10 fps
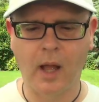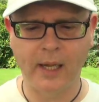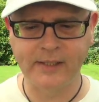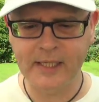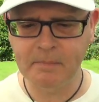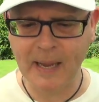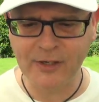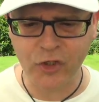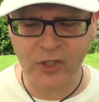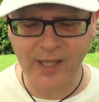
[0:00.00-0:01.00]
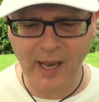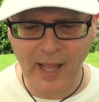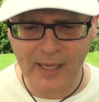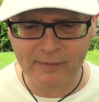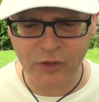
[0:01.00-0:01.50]
I did mention the
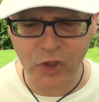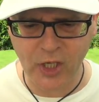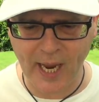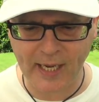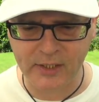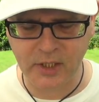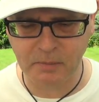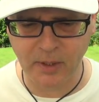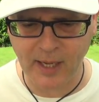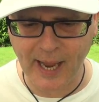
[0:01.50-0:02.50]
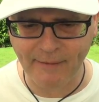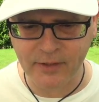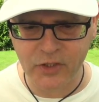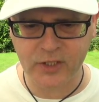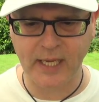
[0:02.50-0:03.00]
live chat, but I
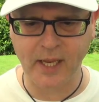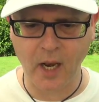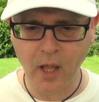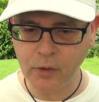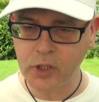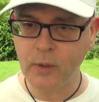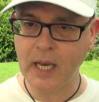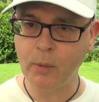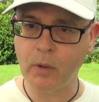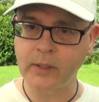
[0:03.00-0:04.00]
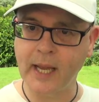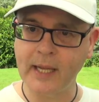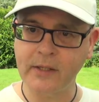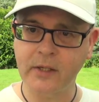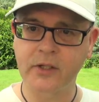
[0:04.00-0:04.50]
haven't said hello to anyone
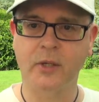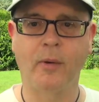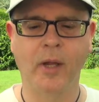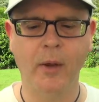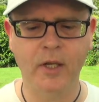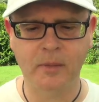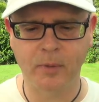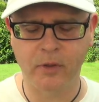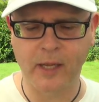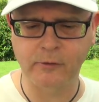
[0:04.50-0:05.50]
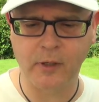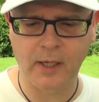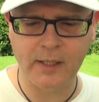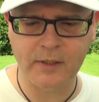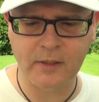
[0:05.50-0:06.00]
yet, so I'm going to put that
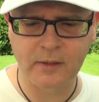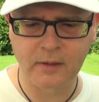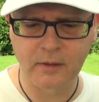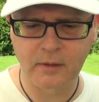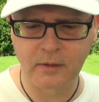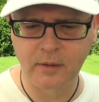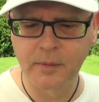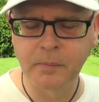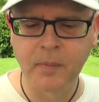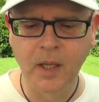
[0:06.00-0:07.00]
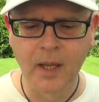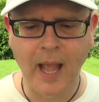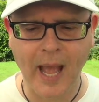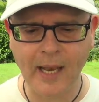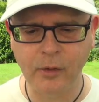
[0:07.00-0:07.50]
right.
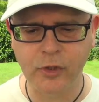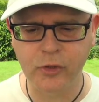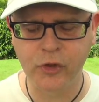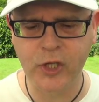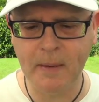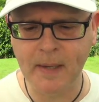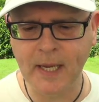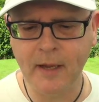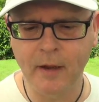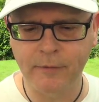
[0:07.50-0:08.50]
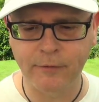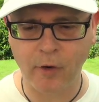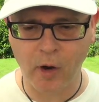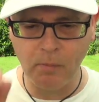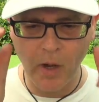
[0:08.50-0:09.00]
Hello to Jimmy
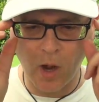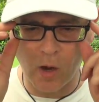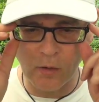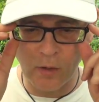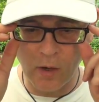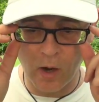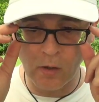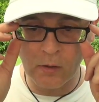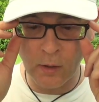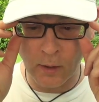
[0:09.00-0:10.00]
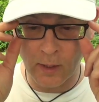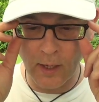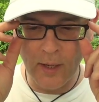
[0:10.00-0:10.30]
from Hong Kong.